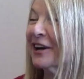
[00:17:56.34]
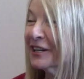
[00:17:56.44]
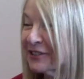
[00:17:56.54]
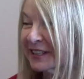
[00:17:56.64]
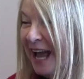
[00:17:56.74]
his
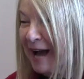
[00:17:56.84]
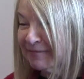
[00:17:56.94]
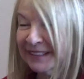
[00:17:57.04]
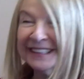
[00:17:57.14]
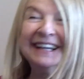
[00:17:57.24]
Hunter
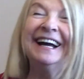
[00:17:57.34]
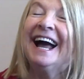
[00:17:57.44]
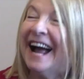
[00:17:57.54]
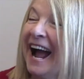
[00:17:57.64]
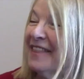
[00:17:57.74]
cap,
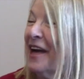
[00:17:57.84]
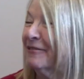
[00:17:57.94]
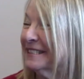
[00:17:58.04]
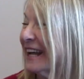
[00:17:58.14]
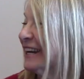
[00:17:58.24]
and
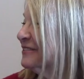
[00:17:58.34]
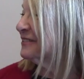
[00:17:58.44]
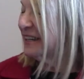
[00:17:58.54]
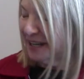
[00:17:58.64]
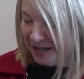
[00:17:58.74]
that was kind of
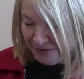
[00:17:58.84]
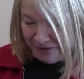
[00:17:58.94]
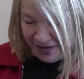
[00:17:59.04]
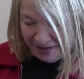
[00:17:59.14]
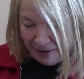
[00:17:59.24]

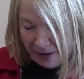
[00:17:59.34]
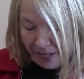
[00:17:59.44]
fun.